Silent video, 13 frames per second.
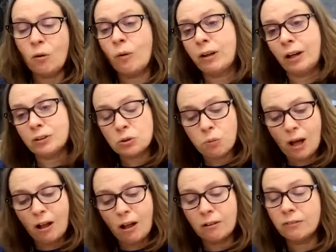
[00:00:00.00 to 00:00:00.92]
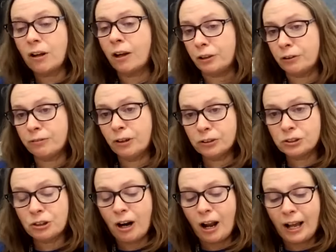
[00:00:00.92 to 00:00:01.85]
going on 12 on their
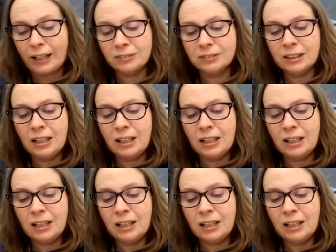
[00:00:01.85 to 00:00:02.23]
first try.